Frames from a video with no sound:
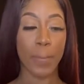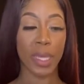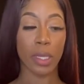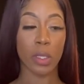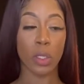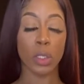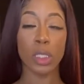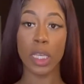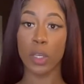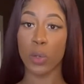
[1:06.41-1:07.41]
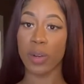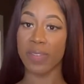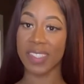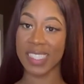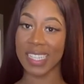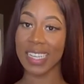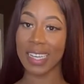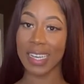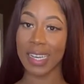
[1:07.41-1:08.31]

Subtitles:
build your physique